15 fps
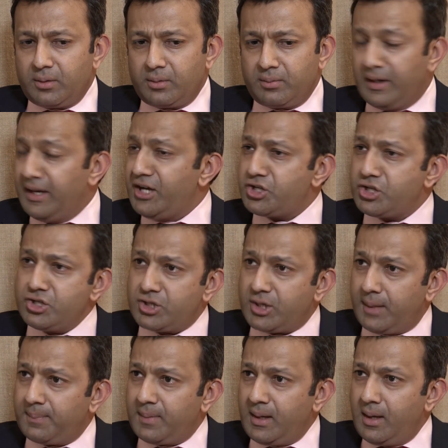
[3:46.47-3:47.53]

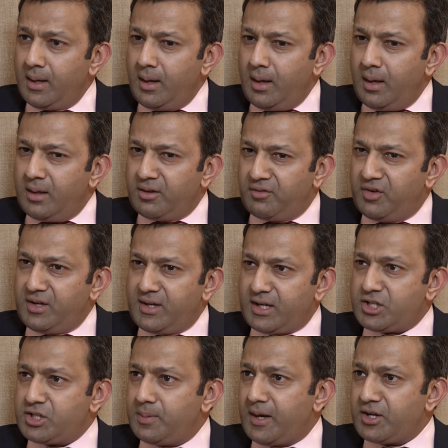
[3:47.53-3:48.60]
relationship. The
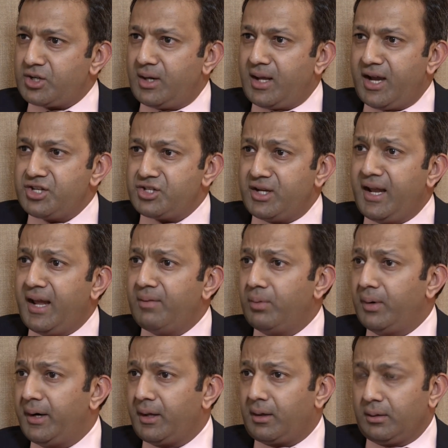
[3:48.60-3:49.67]
fintechs specialize in a
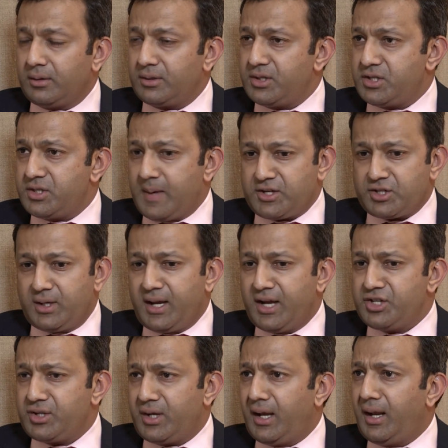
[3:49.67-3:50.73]
vertical. They
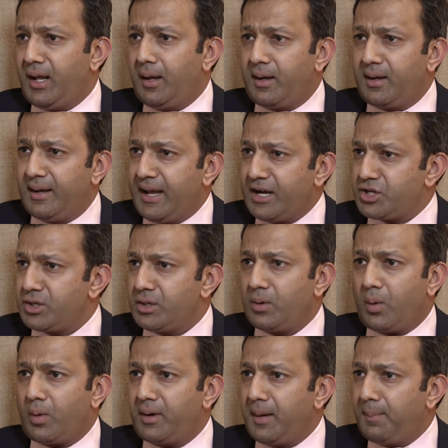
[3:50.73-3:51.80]
specialize in a collection
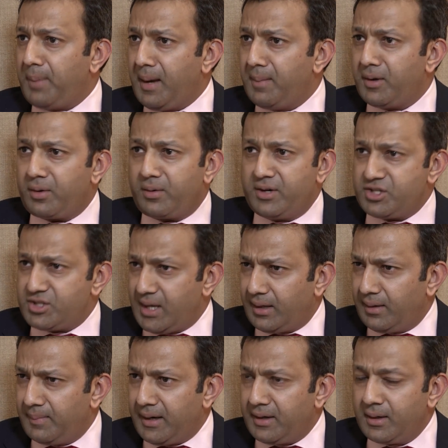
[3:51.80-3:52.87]
or a payment or a
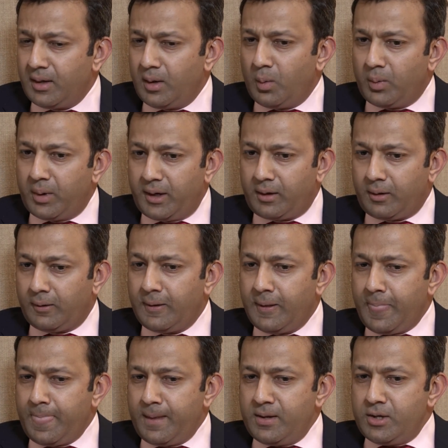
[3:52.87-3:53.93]
settlement vertical.
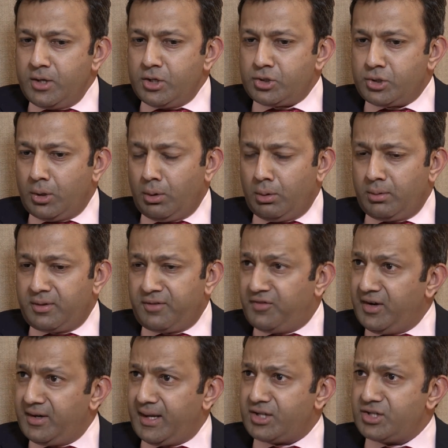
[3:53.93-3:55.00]
So the
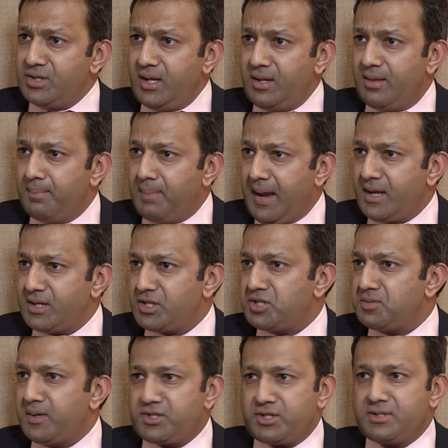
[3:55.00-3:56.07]
fintechs need the banks
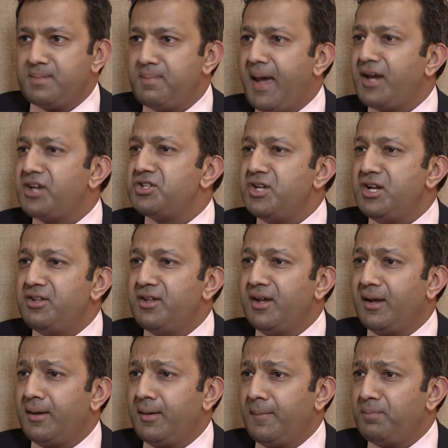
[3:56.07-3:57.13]
as much as the banks need
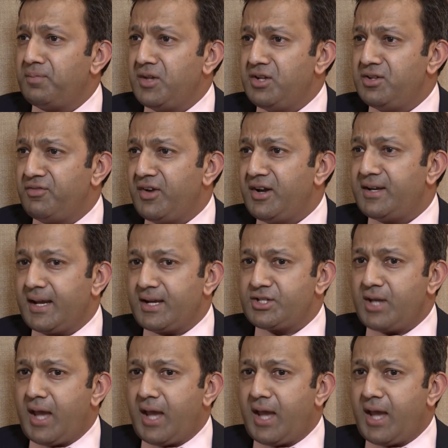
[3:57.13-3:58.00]
the fintechs.